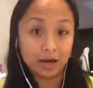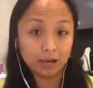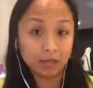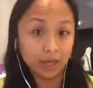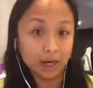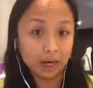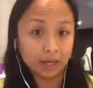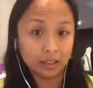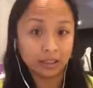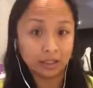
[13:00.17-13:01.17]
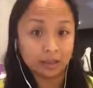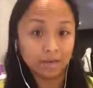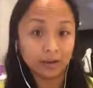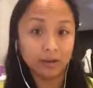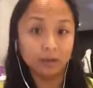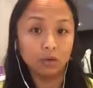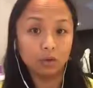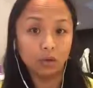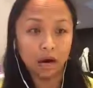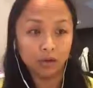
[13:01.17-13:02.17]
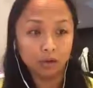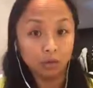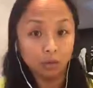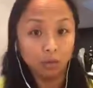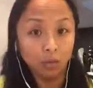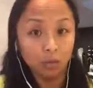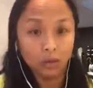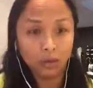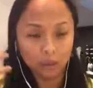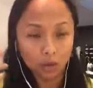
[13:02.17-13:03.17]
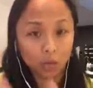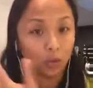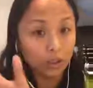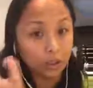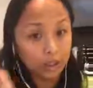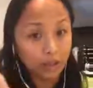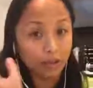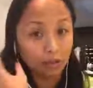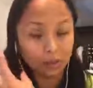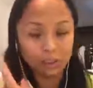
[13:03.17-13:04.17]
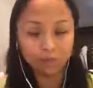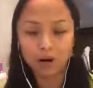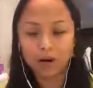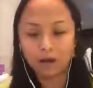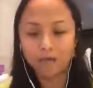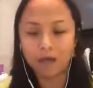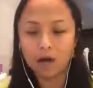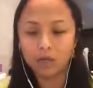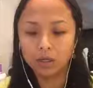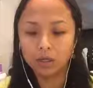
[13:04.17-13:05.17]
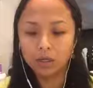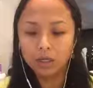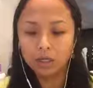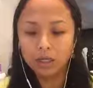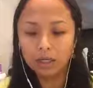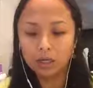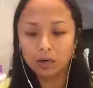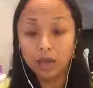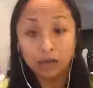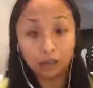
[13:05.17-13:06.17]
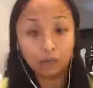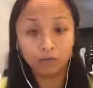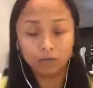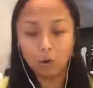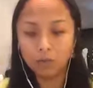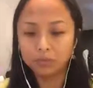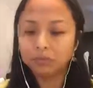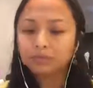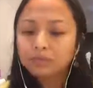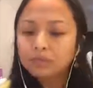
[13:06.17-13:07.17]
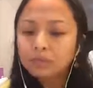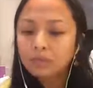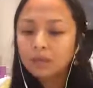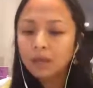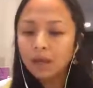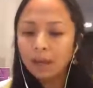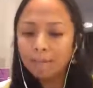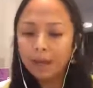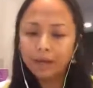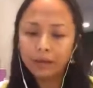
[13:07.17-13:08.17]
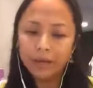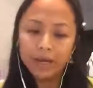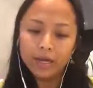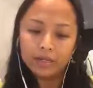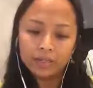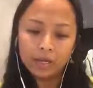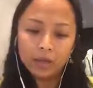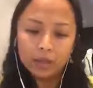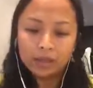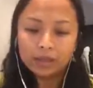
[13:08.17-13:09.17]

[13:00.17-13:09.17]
area are significant, or how you work together with part of our, you know, energy flow. But anyway, so